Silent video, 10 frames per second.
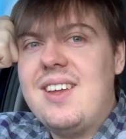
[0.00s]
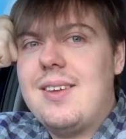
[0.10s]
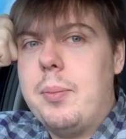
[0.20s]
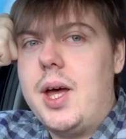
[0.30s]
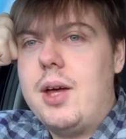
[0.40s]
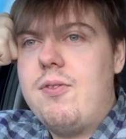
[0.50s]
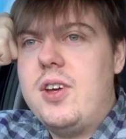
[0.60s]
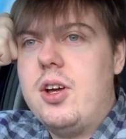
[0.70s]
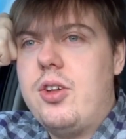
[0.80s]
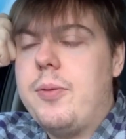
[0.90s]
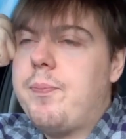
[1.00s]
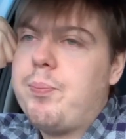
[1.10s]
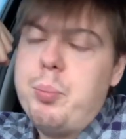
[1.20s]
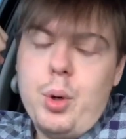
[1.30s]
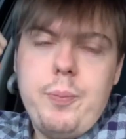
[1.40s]
It's a minefield.
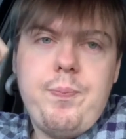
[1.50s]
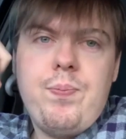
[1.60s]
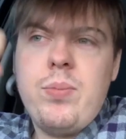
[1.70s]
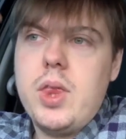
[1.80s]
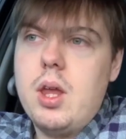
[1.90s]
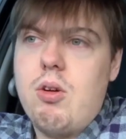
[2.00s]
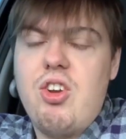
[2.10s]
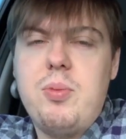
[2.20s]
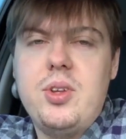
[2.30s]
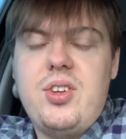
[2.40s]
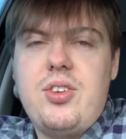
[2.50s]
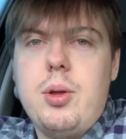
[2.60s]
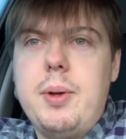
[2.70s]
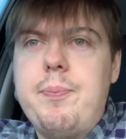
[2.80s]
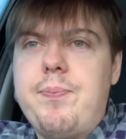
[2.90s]
Christmas is
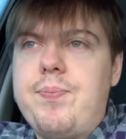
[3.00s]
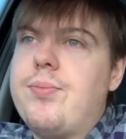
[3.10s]
coming.